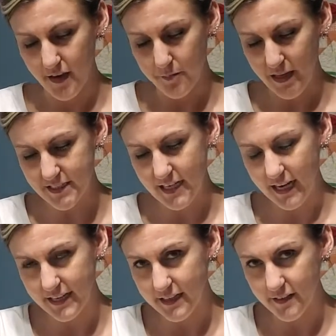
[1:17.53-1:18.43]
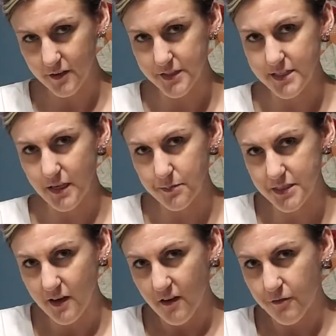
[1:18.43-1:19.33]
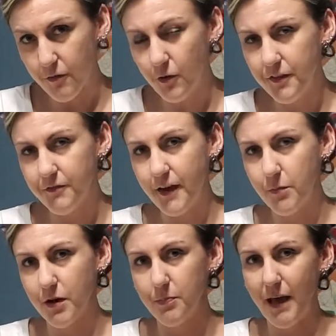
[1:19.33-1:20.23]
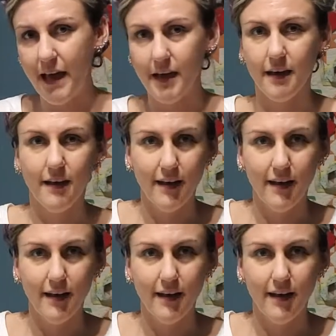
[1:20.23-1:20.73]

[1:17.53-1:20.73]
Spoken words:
make tiny little snips, fold the fabric back,